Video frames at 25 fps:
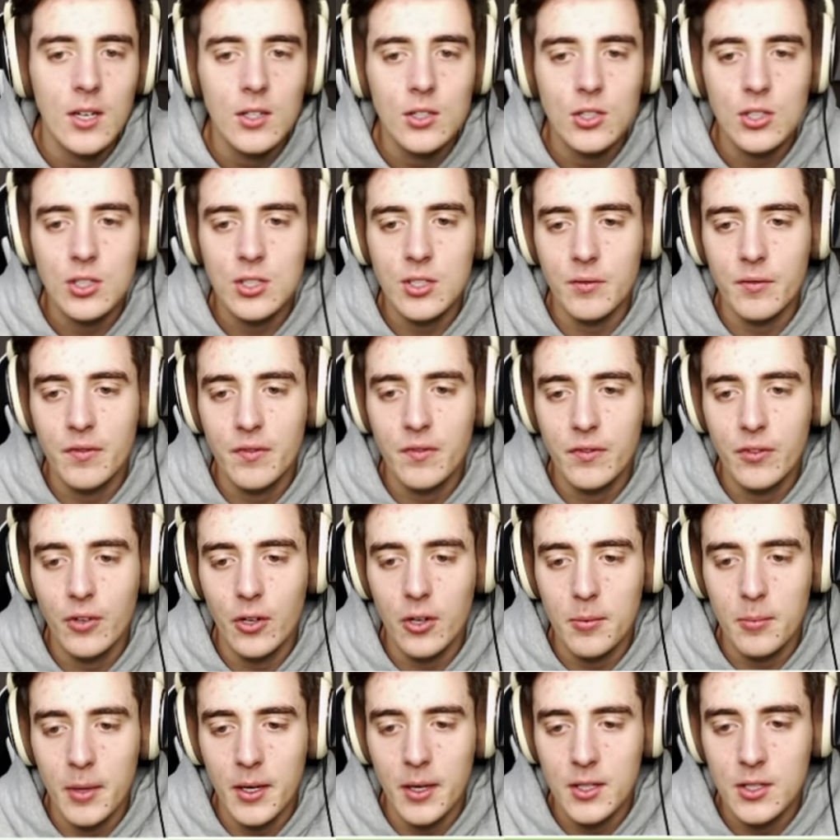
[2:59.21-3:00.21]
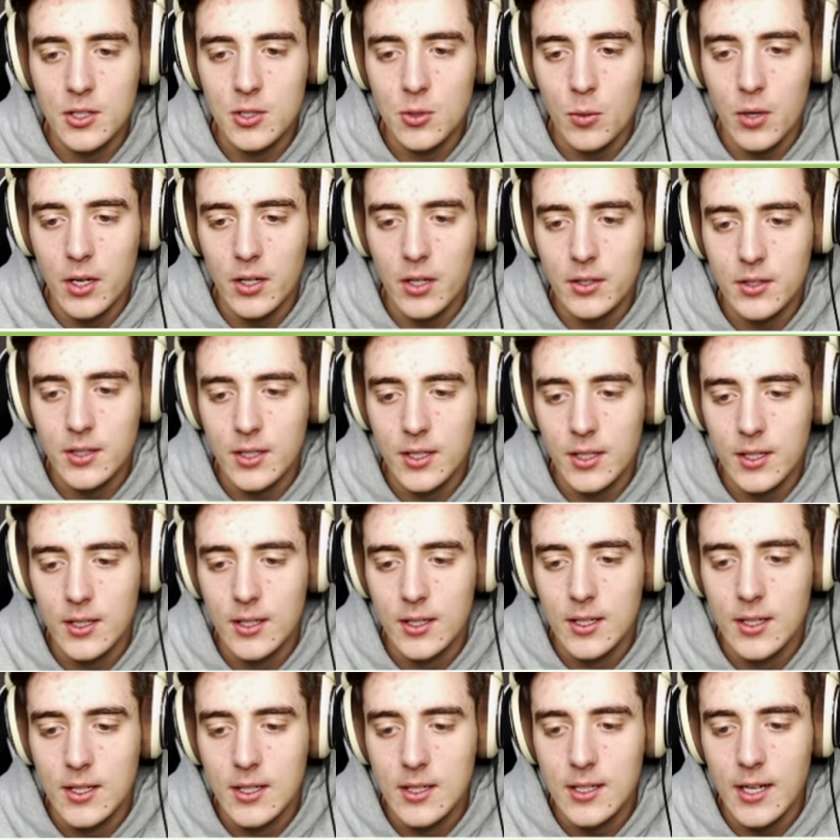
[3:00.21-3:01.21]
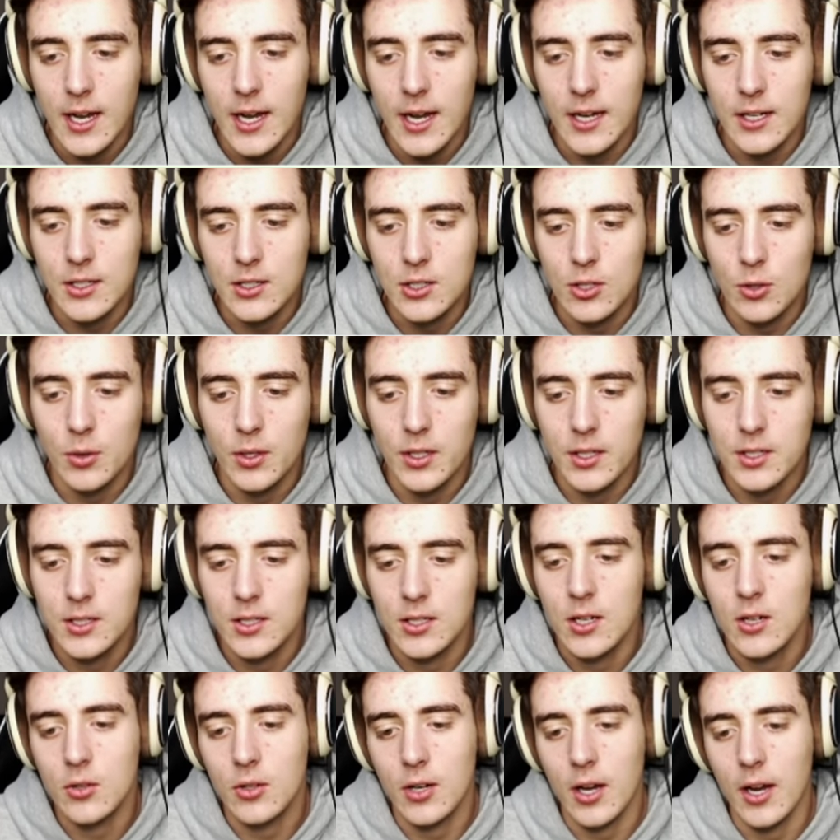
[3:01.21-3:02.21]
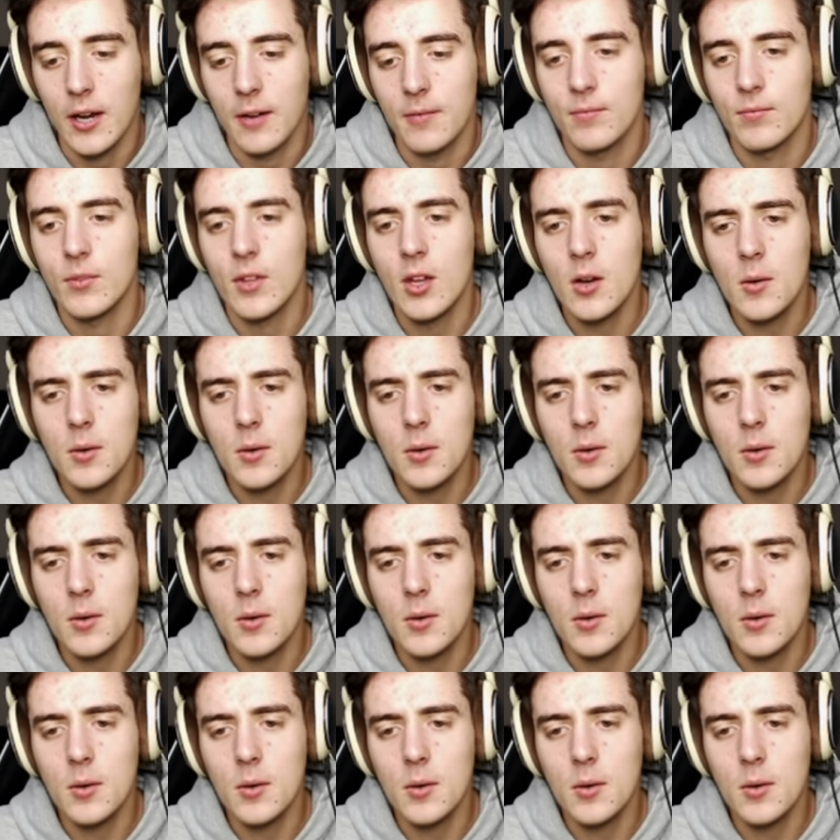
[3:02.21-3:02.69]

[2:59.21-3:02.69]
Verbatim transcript: just some footmen as well to to add to it. Okay, there